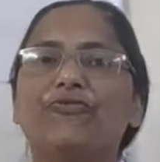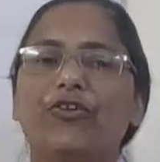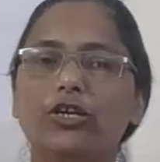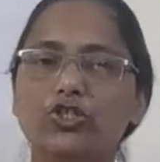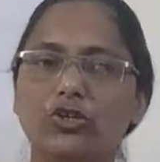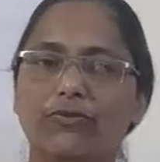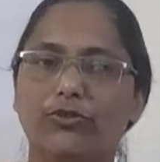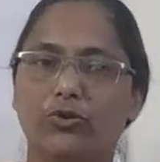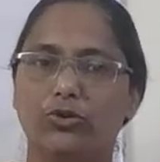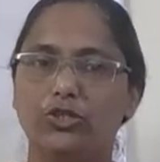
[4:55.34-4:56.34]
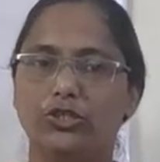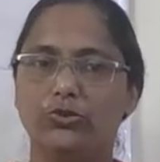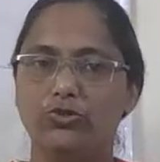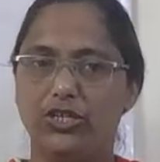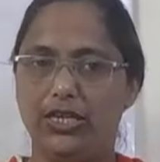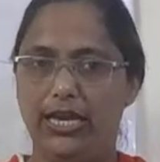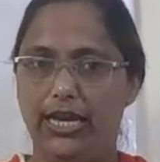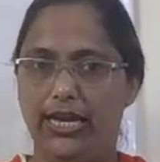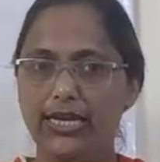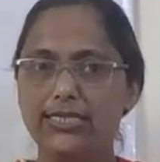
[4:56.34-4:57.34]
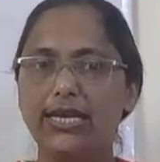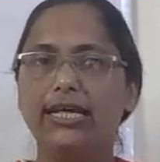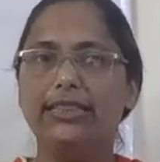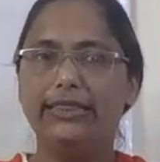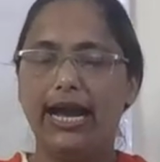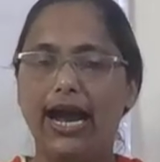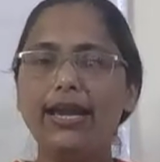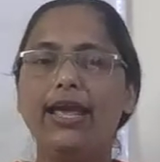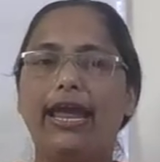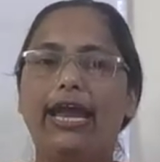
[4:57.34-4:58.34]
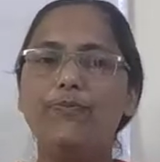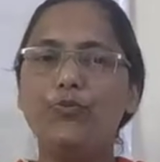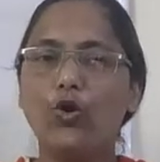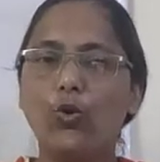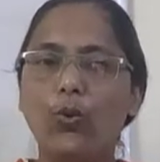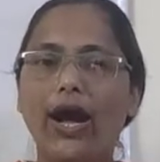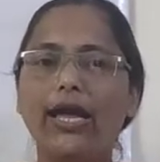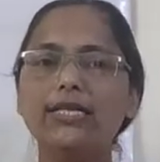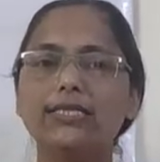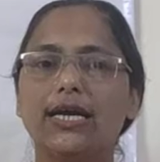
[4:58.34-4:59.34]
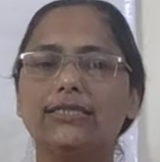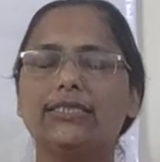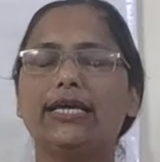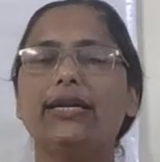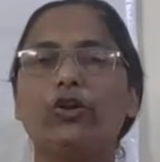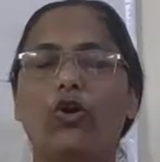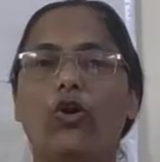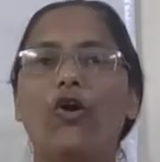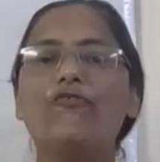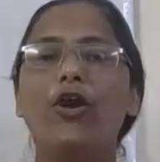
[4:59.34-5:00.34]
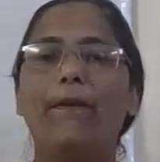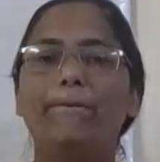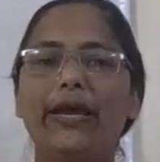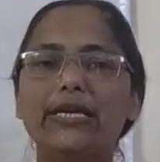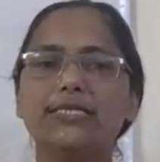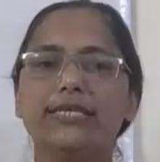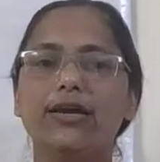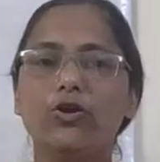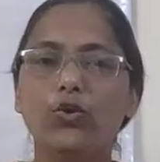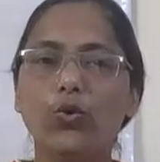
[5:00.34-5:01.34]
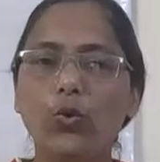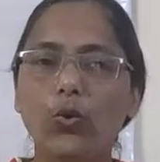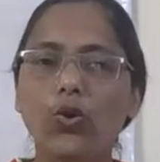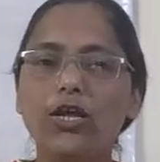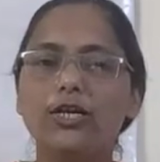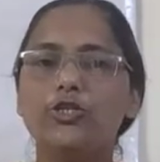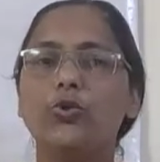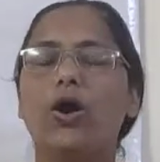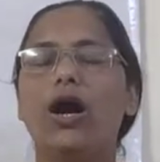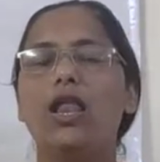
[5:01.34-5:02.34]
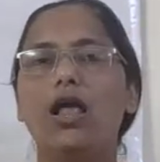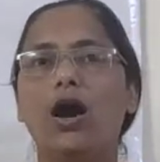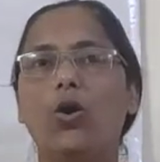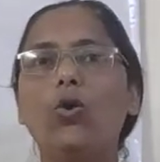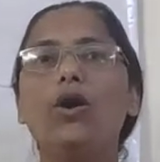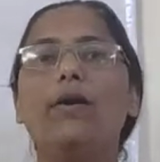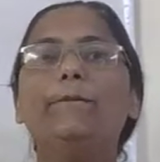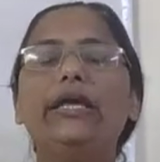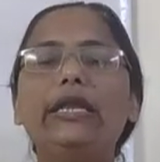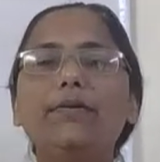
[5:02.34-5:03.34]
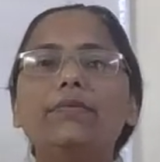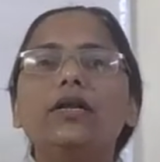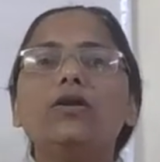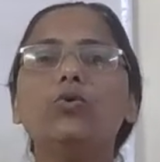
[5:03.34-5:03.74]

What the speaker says: function of the constitution is that it provides a set of basic rule to allow minimal